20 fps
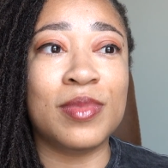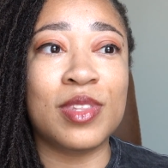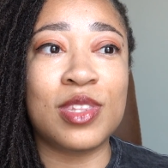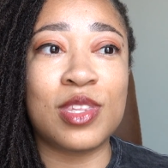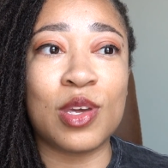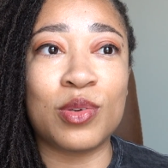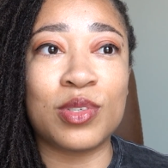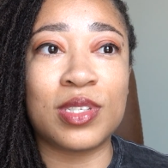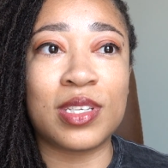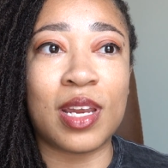
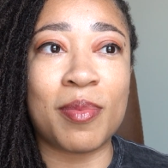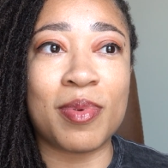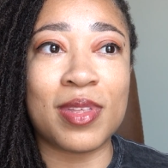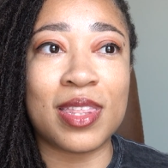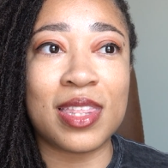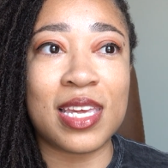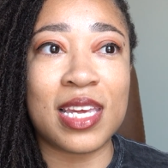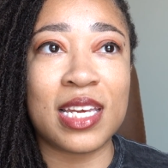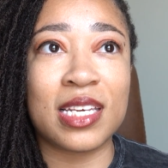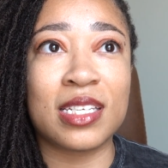those type of
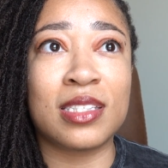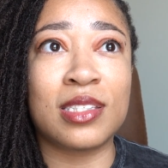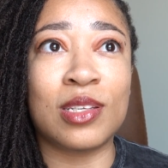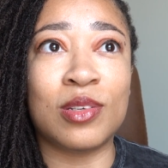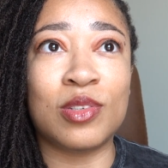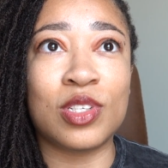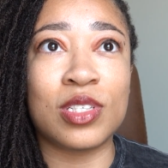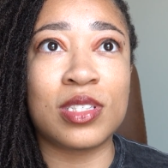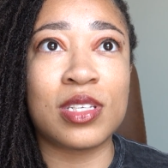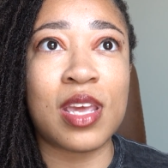things. So
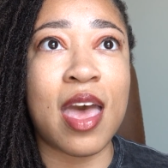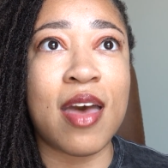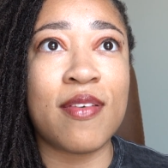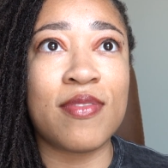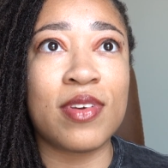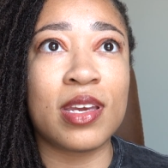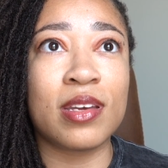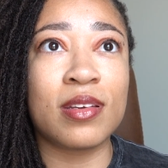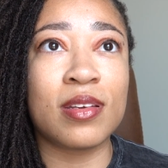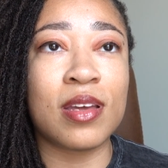just
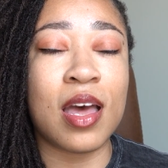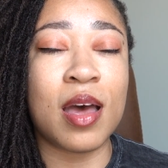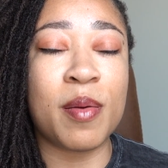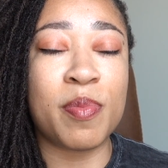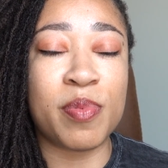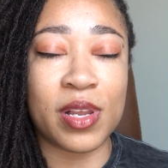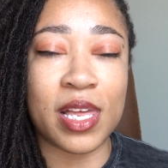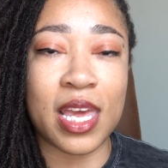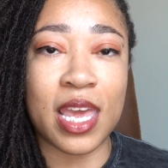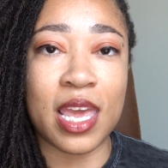having a
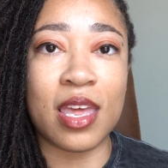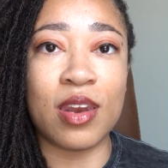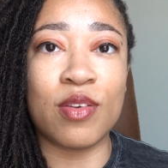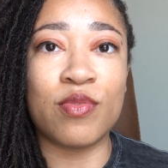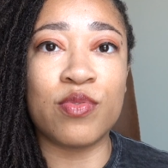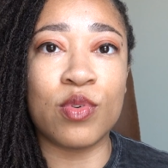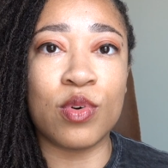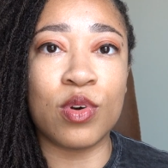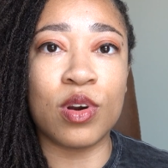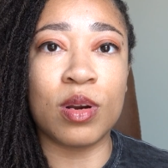plan
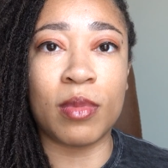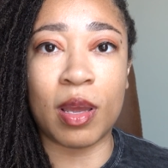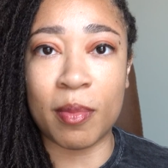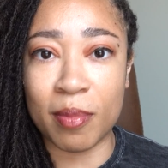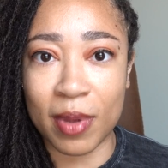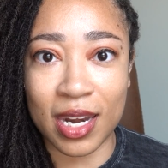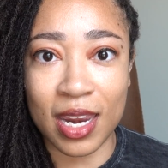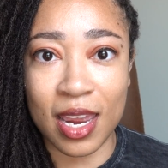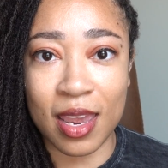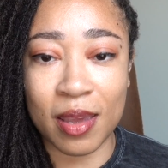for my
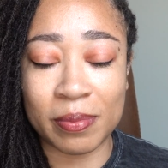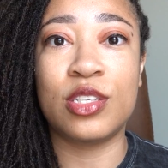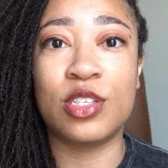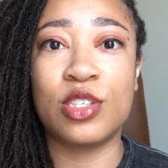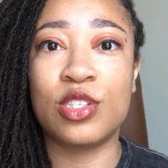money.